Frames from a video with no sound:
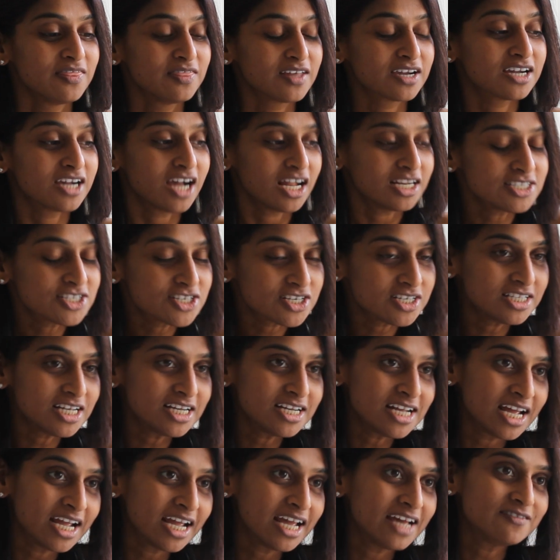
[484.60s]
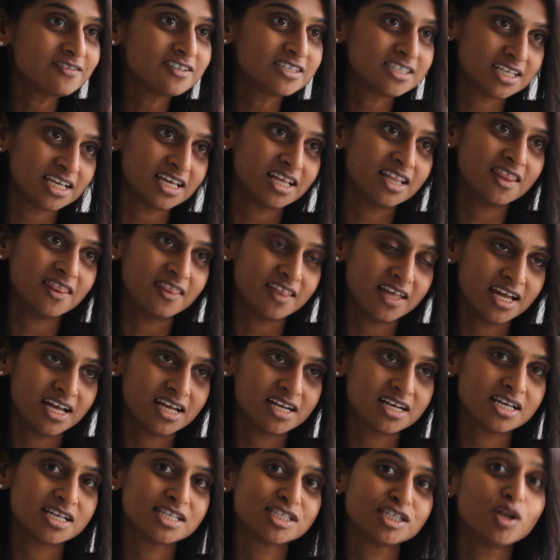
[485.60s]
The culture that I have seen
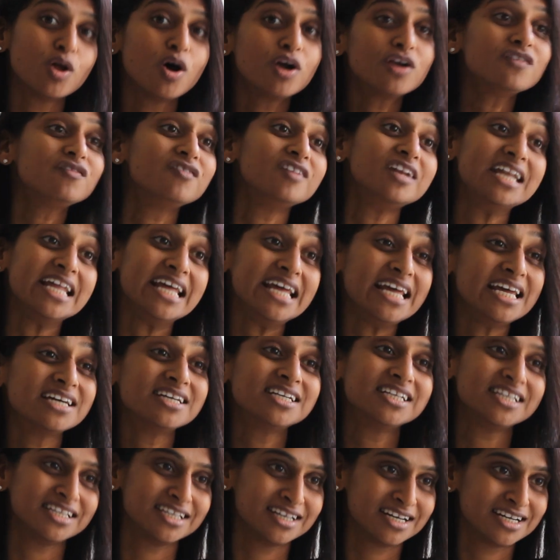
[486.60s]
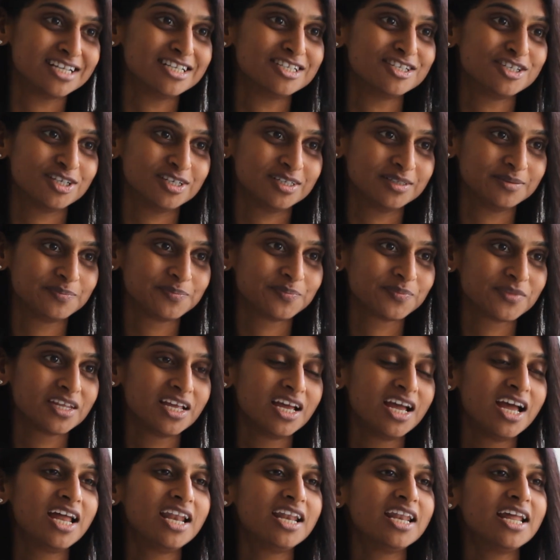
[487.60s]
there is a lot of layering culture,
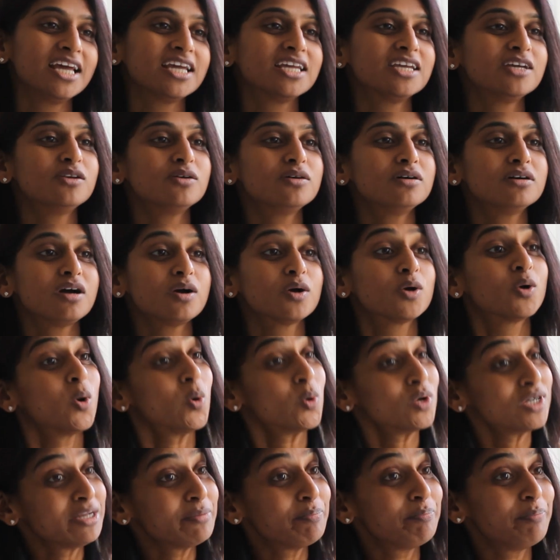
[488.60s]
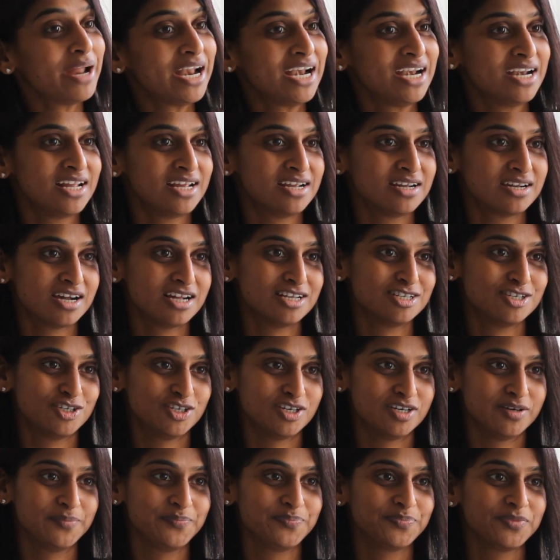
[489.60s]
like codependent
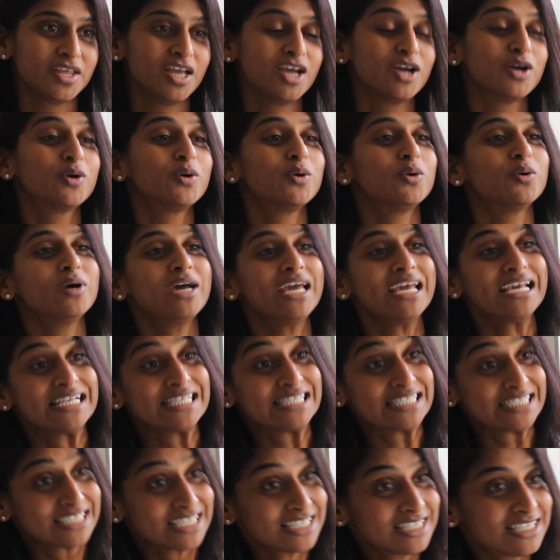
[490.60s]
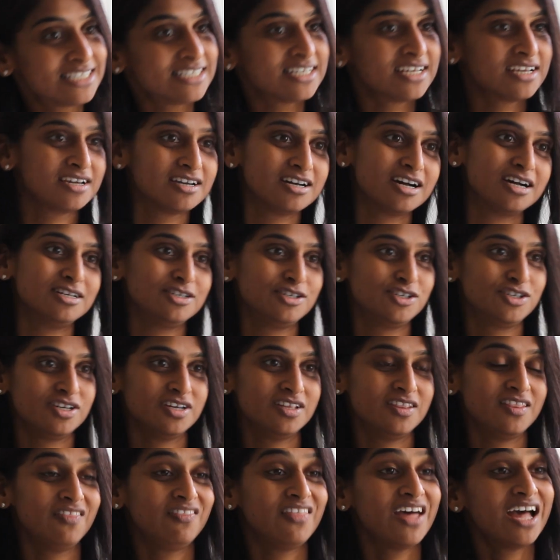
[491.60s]
culture, coexisting
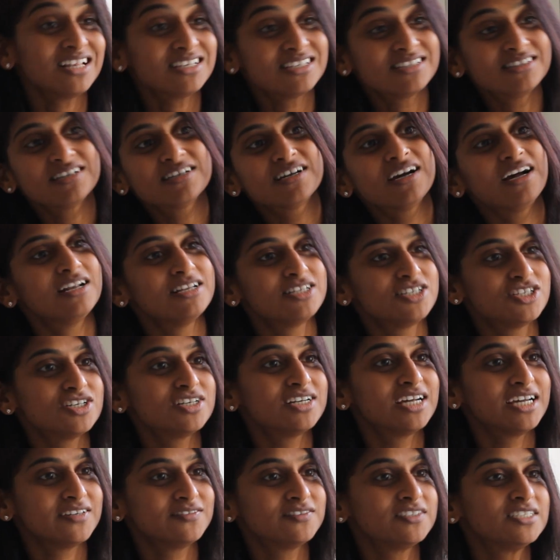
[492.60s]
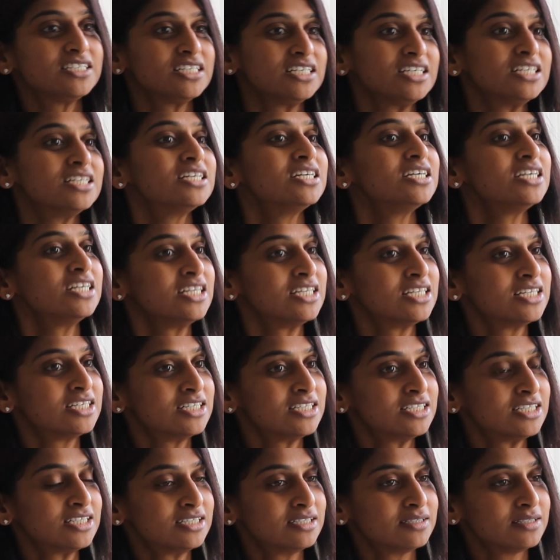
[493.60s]
culture. That's the culture I have seen
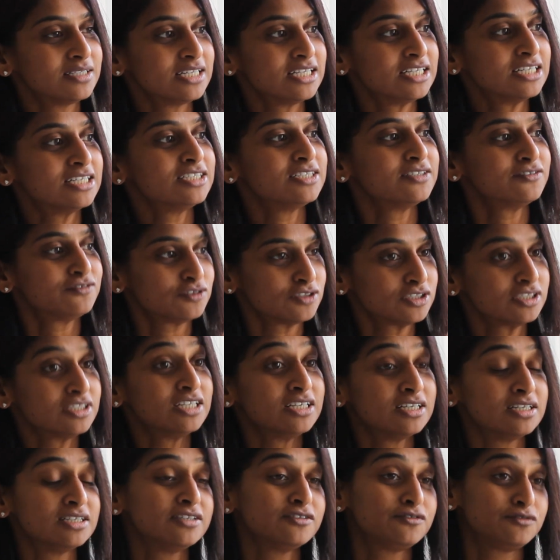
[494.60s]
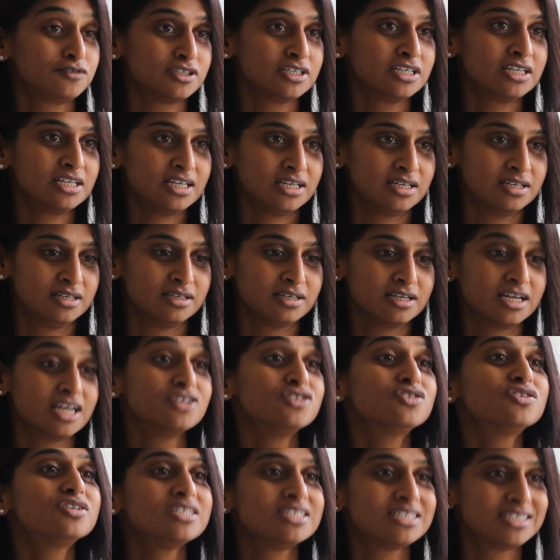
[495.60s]
in a different
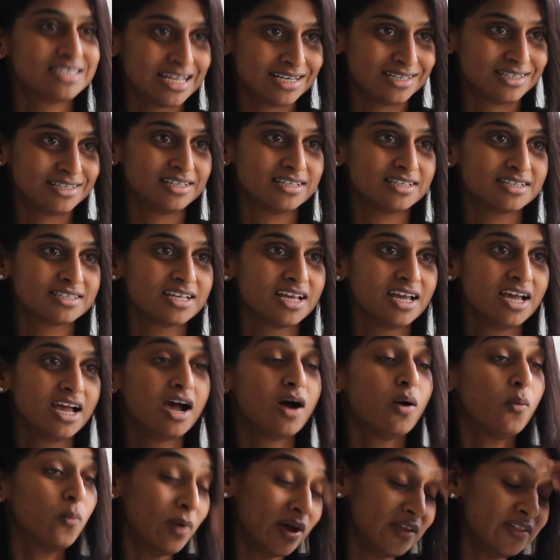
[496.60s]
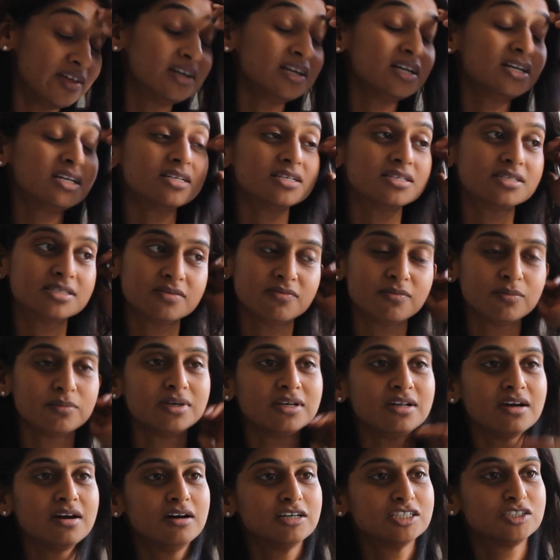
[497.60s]
country settings. Whether it is
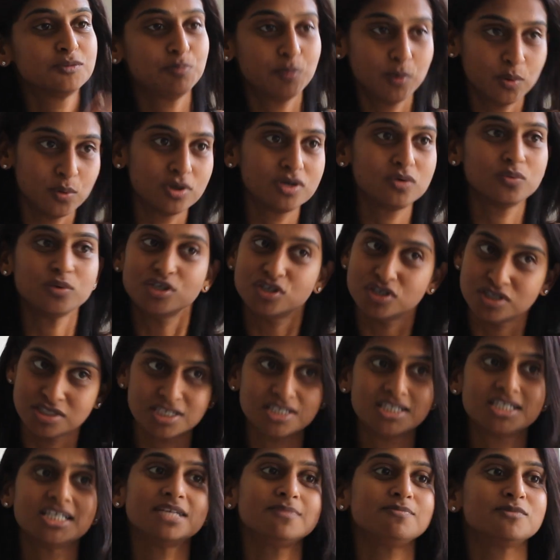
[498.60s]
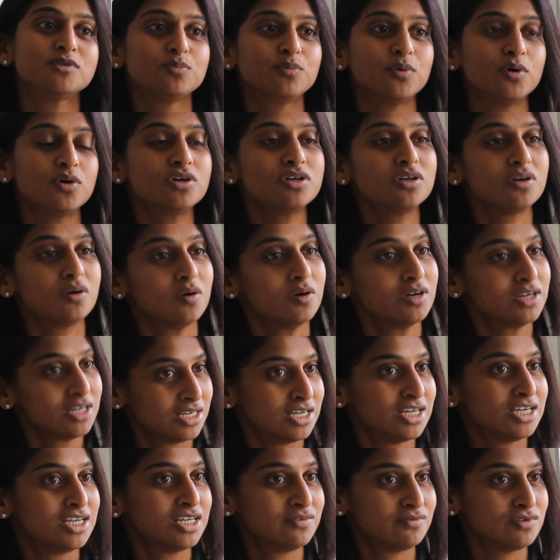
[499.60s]
a sport which is a team sport or
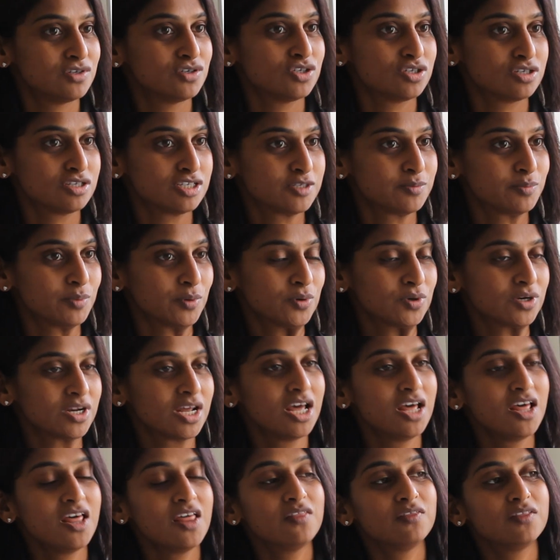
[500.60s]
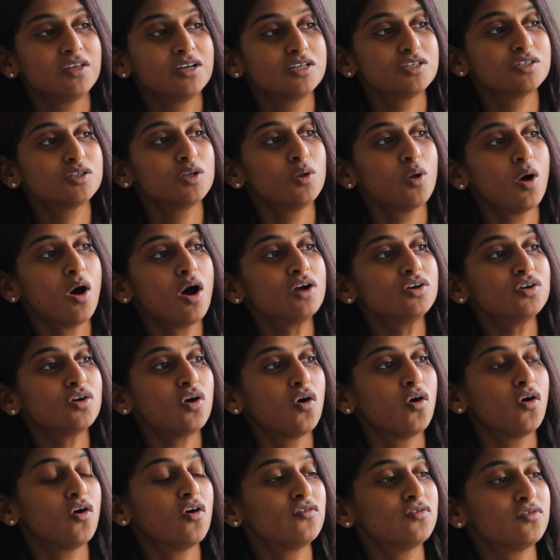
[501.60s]
an individual sport, there is a lot
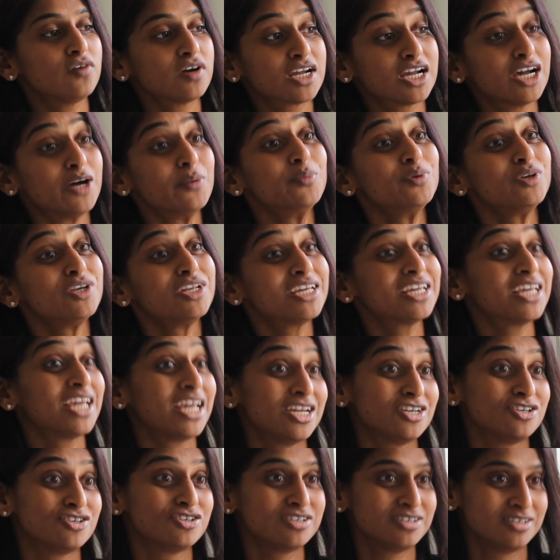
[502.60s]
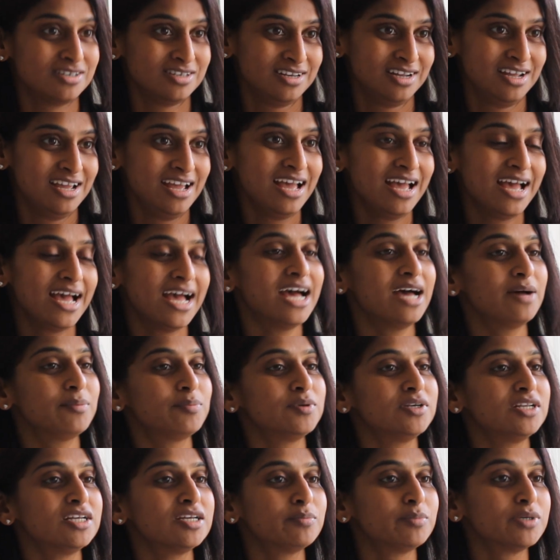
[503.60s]
of communication
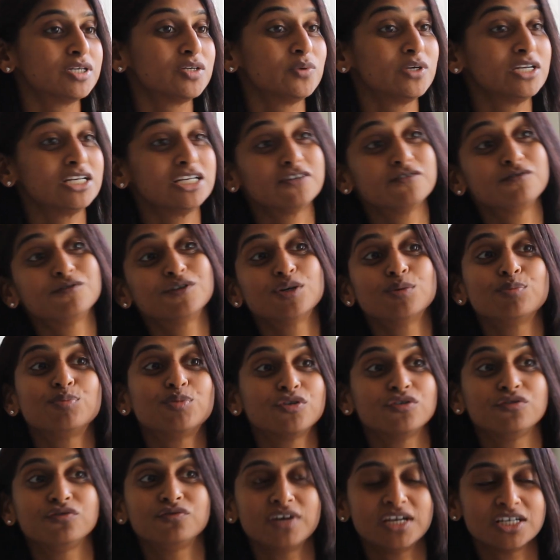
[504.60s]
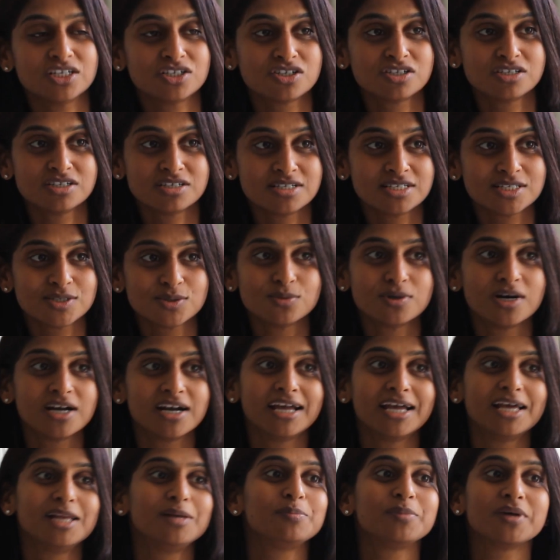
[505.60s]
happening between different professionals who are
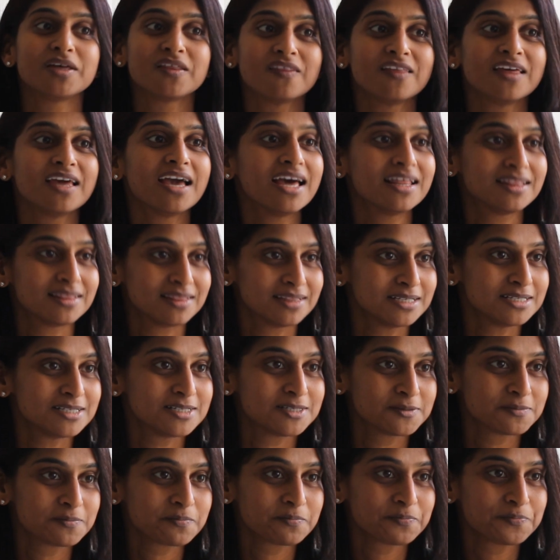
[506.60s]
helping the athlete.